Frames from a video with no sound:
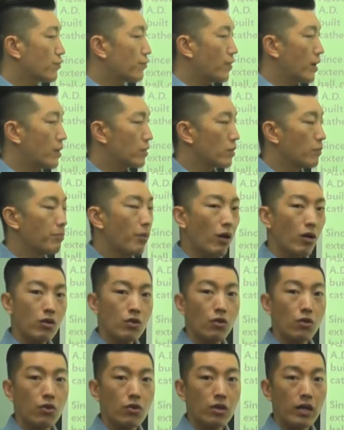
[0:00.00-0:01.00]
found a
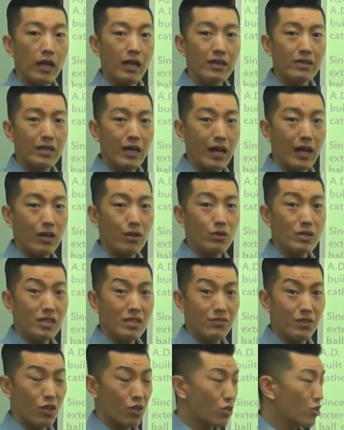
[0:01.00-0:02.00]
ball court and now
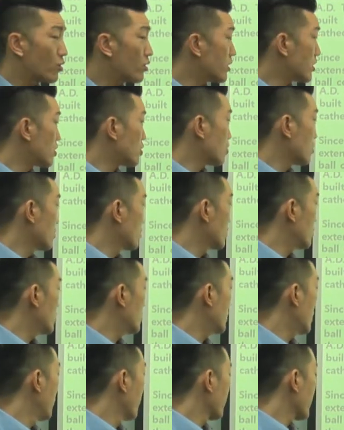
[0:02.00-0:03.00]
even
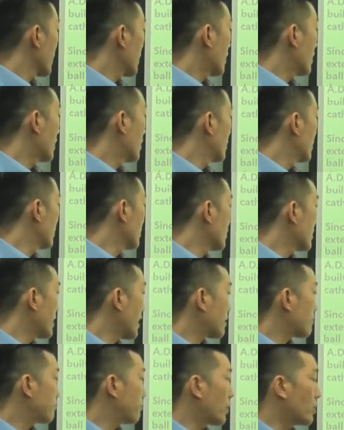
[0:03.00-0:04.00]
32
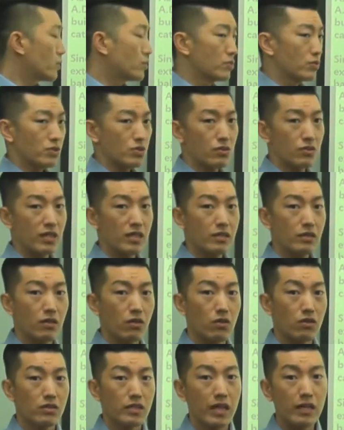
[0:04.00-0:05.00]
neck bones, right?
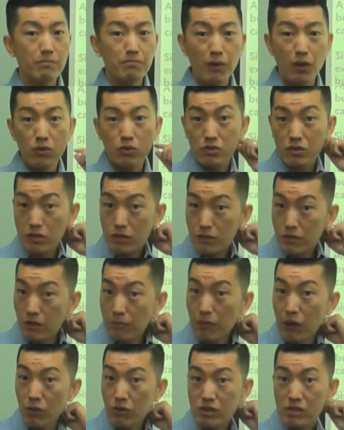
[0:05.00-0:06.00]
Or neck bones, the
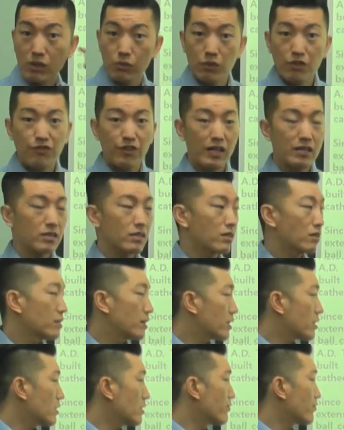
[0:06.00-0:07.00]
bones that we find in our
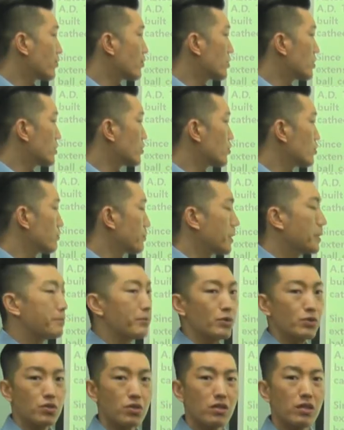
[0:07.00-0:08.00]
neck of 32
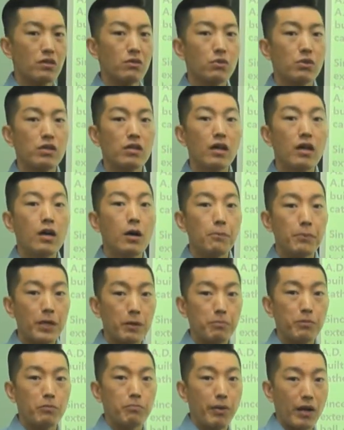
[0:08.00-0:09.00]
people. So there were
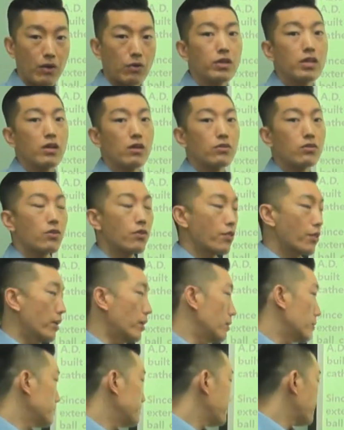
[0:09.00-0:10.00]
people buried under
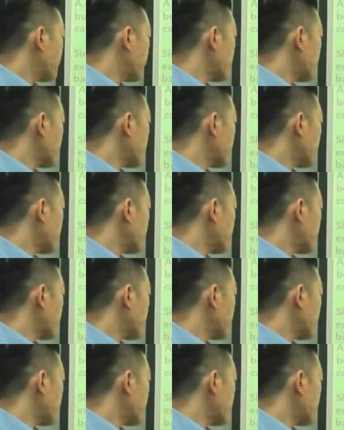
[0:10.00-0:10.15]
there.